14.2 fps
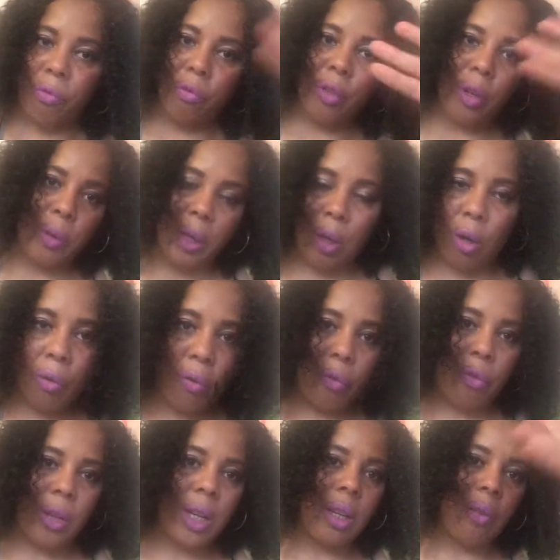throw it
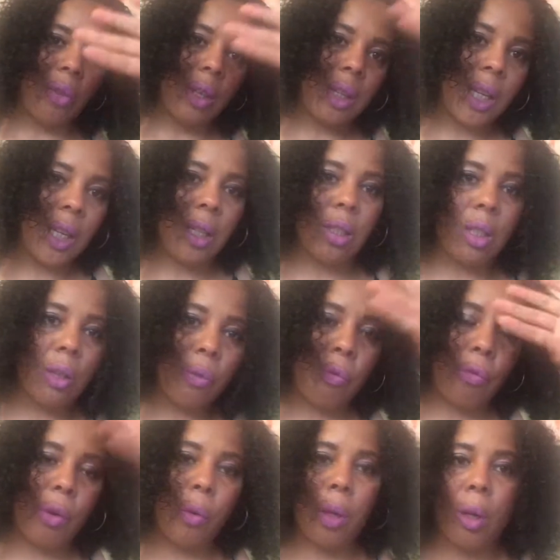off. Anything negative,
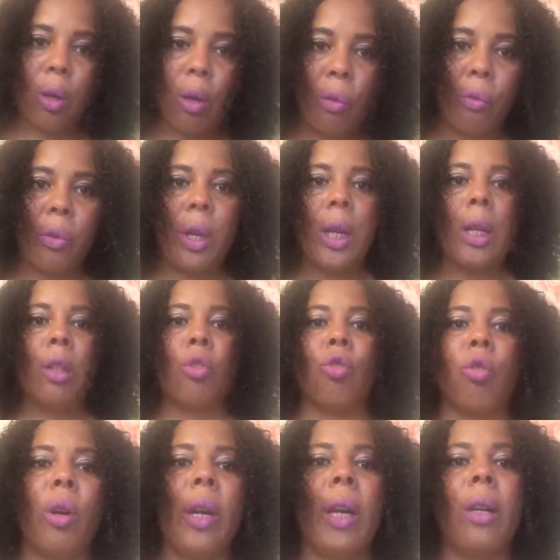throw it off.
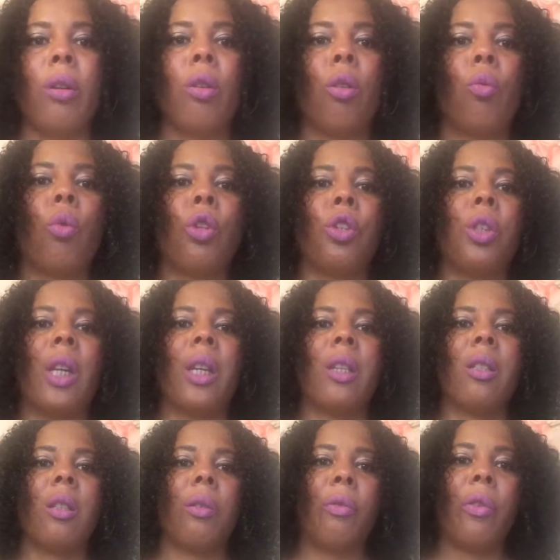Try and not watch
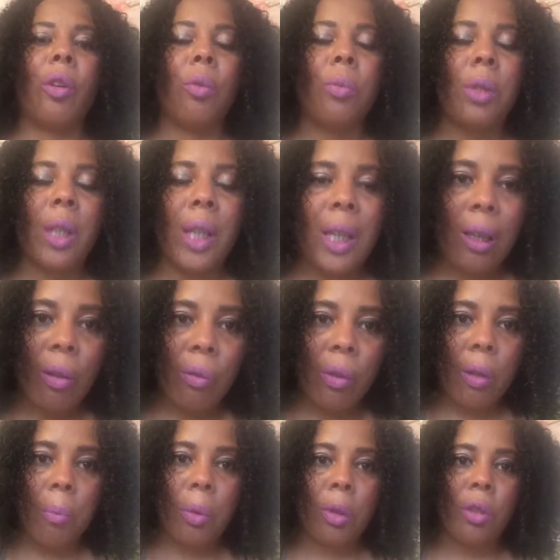negative films
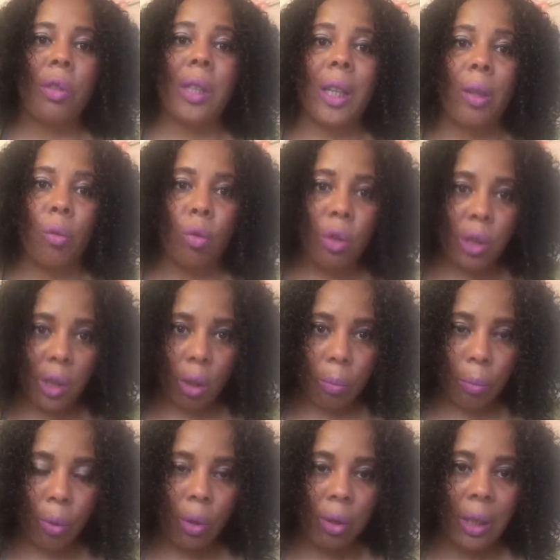either, because that will still
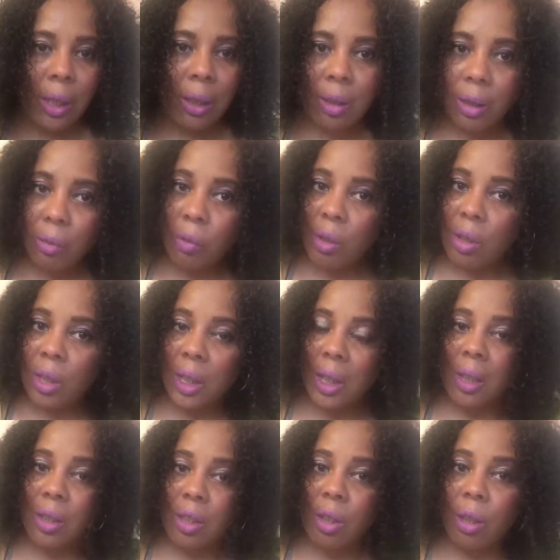put negativity
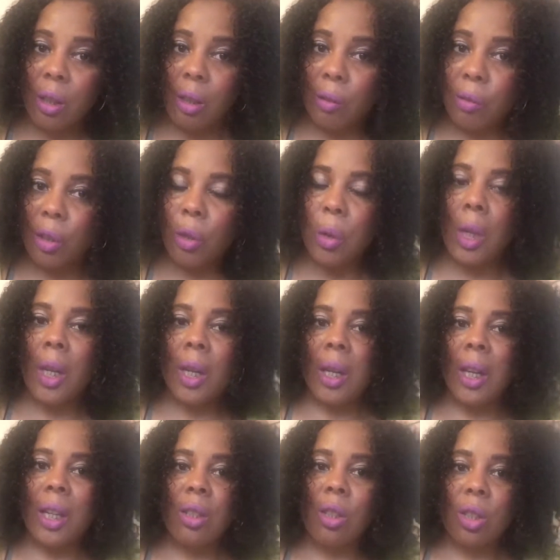inside of you.
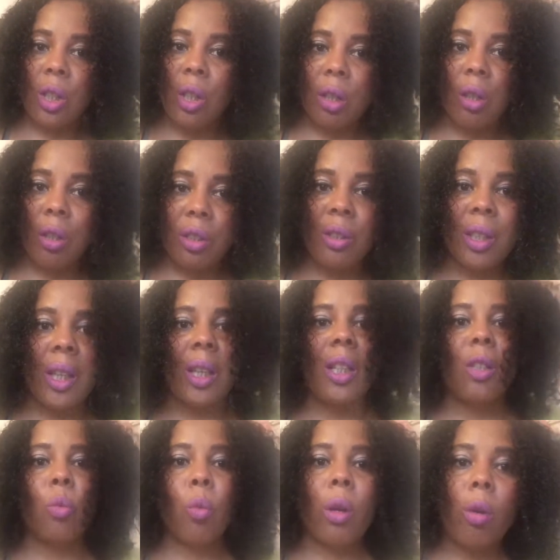It's a task that
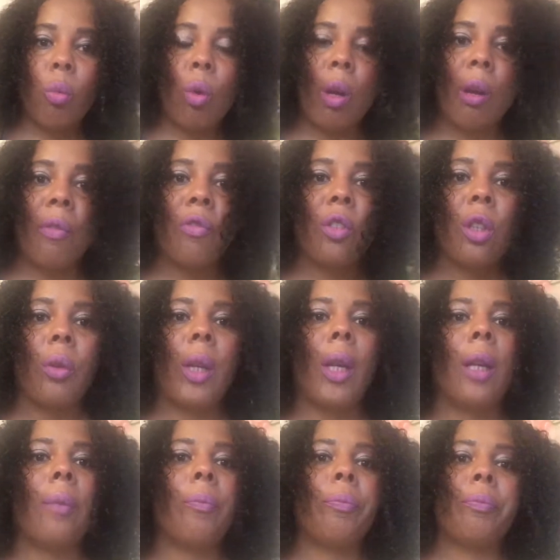it's well worth
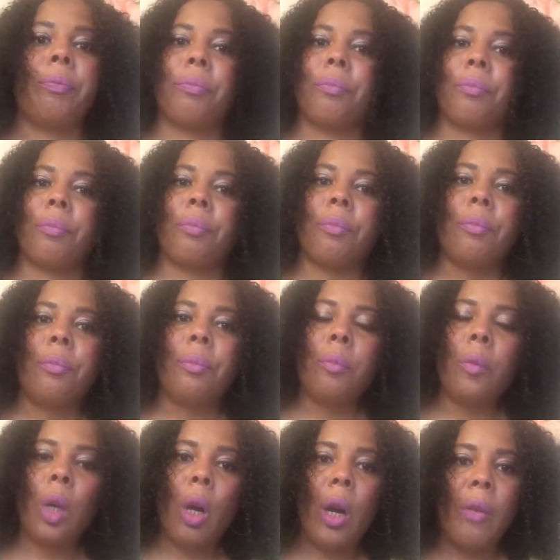doing.
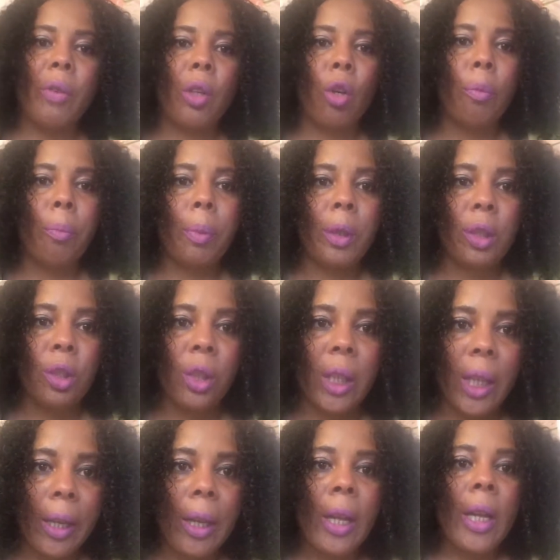I've accomplished
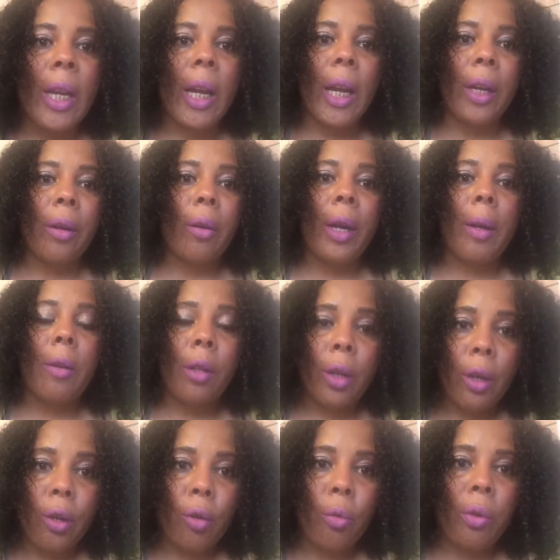it and I
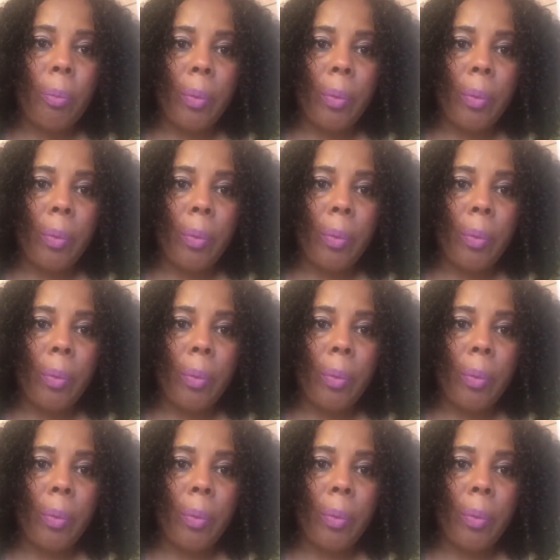know the